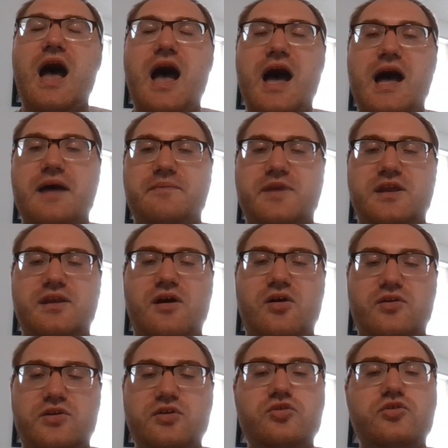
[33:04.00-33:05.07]

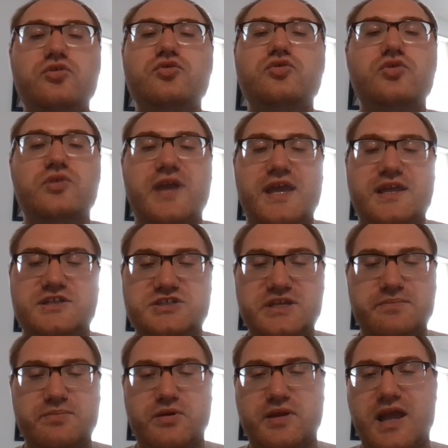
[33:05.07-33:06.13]
You will get
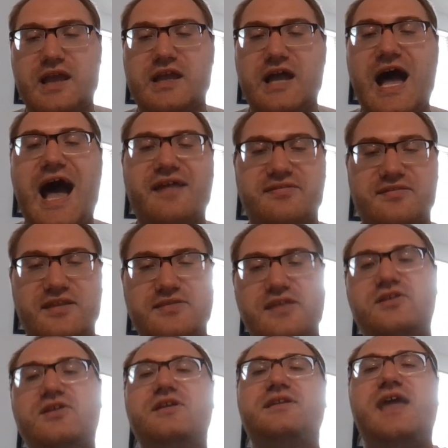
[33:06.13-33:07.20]
cheaper costs. And
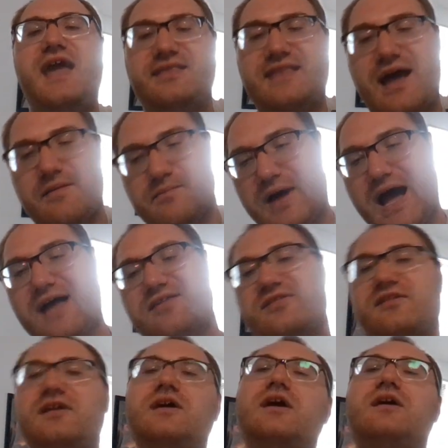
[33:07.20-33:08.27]
then you can take that
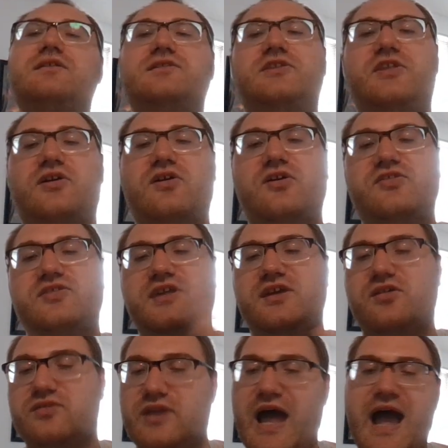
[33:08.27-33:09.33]
bus to go see
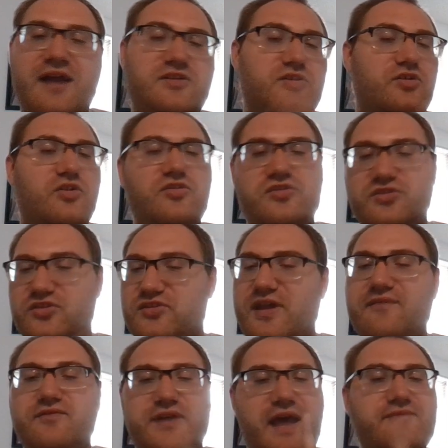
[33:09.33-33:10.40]
your doctors and
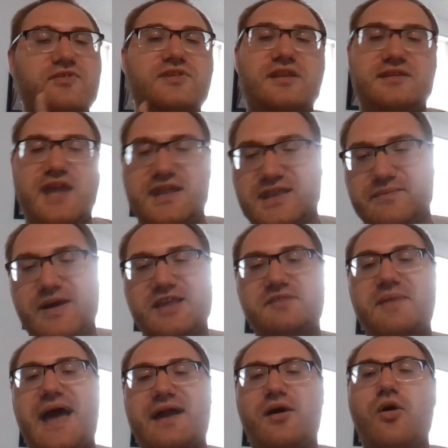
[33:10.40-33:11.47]
stuff, whatever, then take the
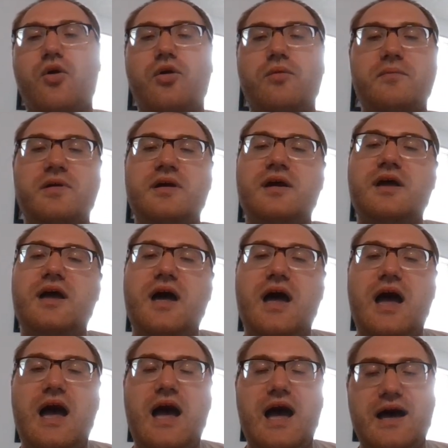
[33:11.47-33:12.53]
bus back home.
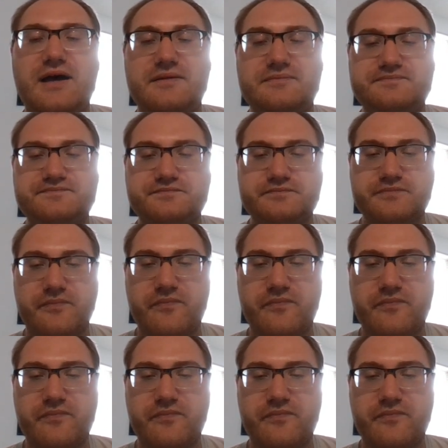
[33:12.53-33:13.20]
Um,